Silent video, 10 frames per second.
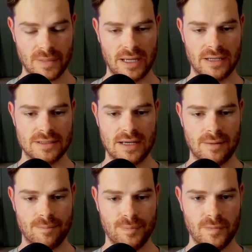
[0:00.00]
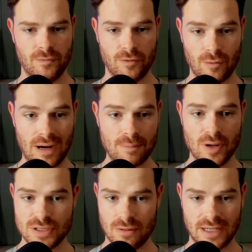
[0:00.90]
And for the right
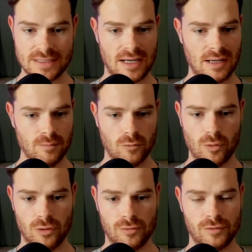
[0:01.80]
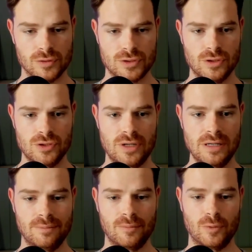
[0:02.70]
person, right time, we're all for surgery.